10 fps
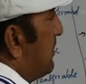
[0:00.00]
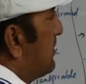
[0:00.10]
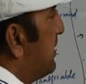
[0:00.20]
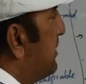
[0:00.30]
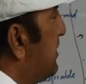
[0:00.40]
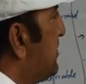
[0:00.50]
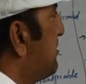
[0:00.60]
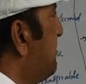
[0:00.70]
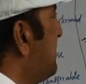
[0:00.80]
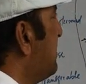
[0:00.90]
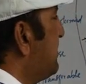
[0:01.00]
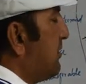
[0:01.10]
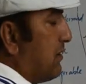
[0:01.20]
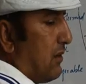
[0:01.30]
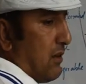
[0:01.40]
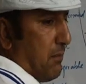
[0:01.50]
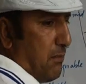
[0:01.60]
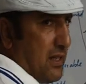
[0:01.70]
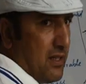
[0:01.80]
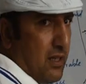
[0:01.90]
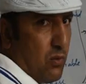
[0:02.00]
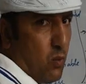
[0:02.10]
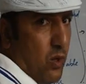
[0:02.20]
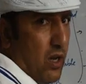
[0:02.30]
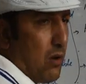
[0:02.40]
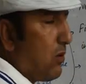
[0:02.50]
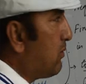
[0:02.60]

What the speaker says: sentence is missing. We are